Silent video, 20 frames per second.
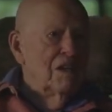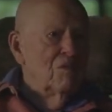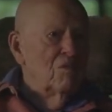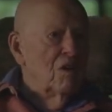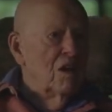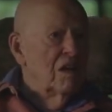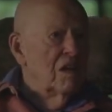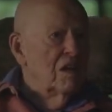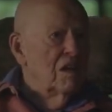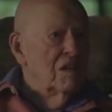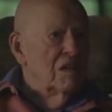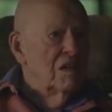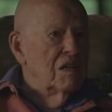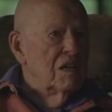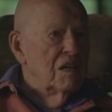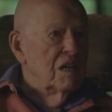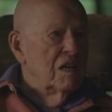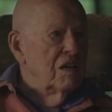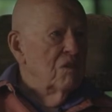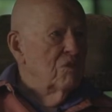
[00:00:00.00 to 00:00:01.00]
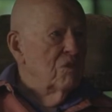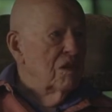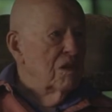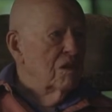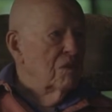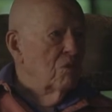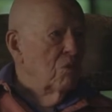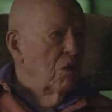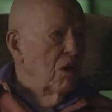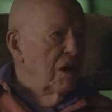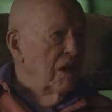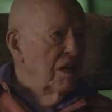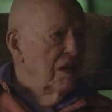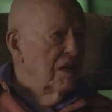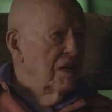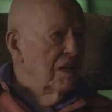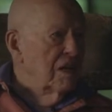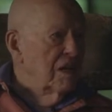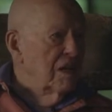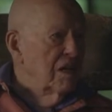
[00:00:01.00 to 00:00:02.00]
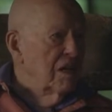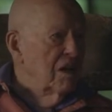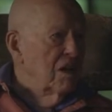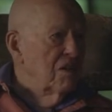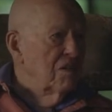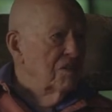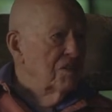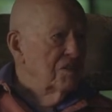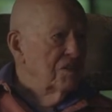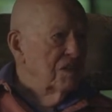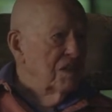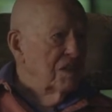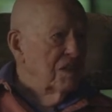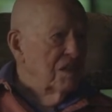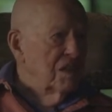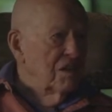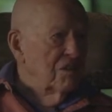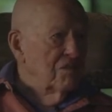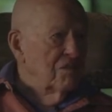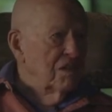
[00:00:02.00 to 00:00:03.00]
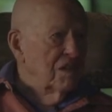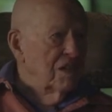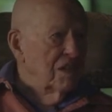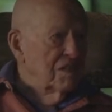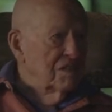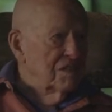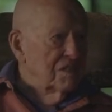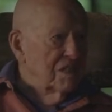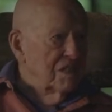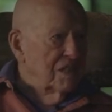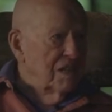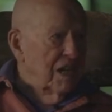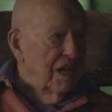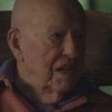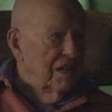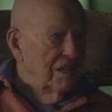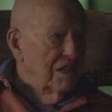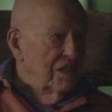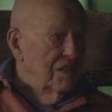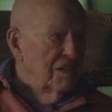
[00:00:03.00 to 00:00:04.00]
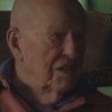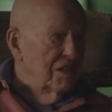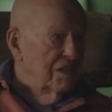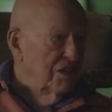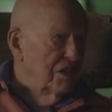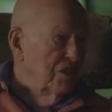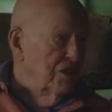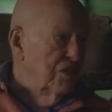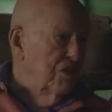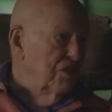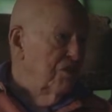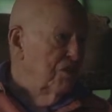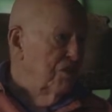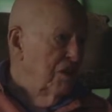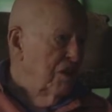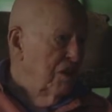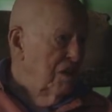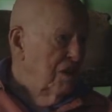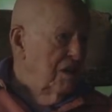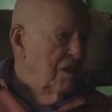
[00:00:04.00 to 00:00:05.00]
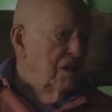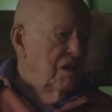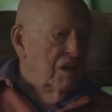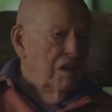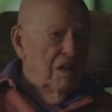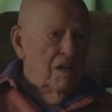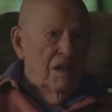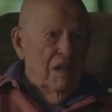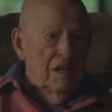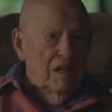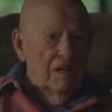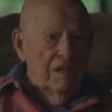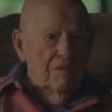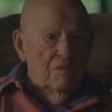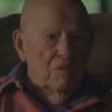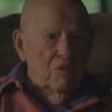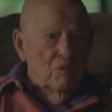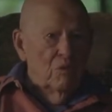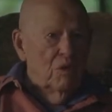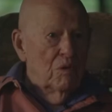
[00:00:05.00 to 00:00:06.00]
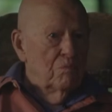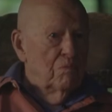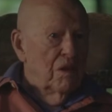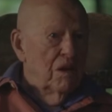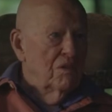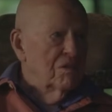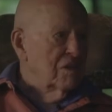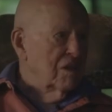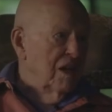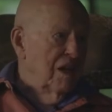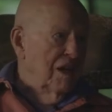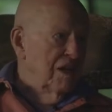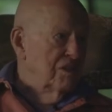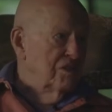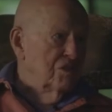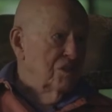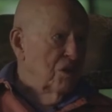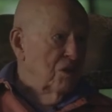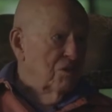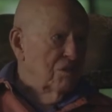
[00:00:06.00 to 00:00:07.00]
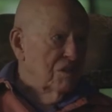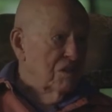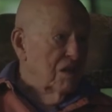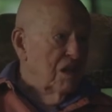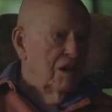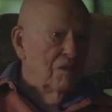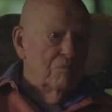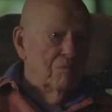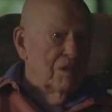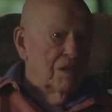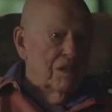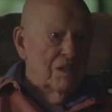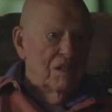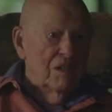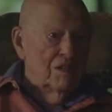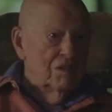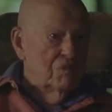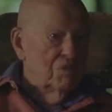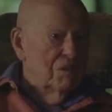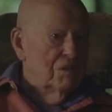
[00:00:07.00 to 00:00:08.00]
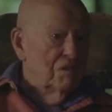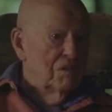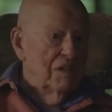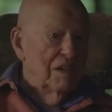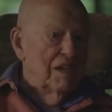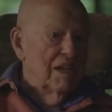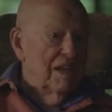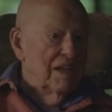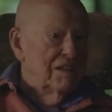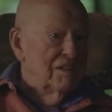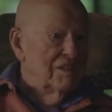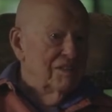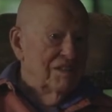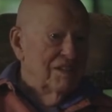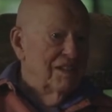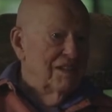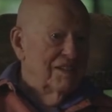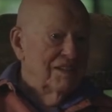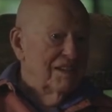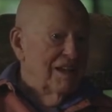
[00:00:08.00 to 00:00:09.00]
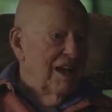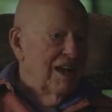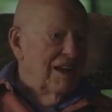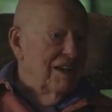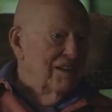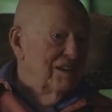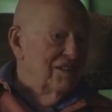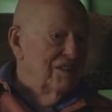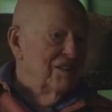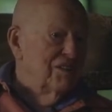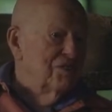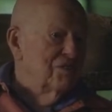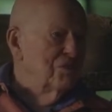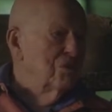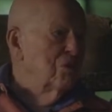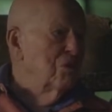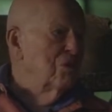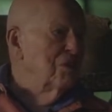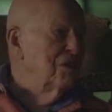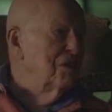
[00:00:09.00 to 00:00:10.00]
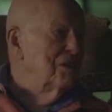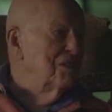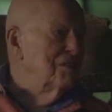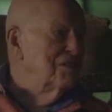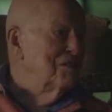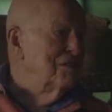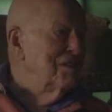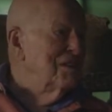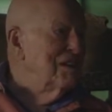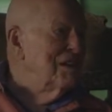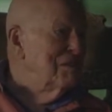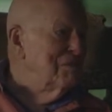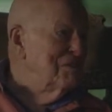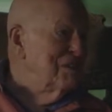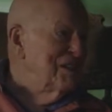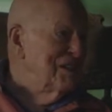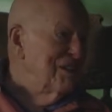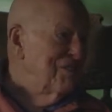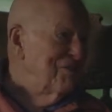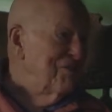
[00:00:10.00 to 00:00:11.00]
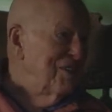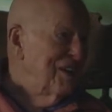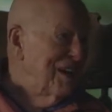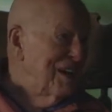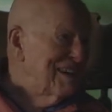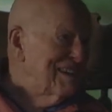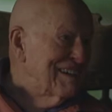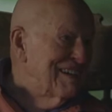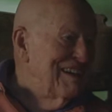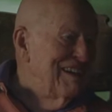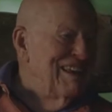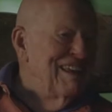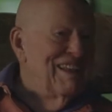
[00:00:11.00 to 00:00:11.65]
Well, he went quiet, and all of a sudden I realized that I'd hit a nerve and we both kind of choked up because we realized that I had destroyed his dream, in effect.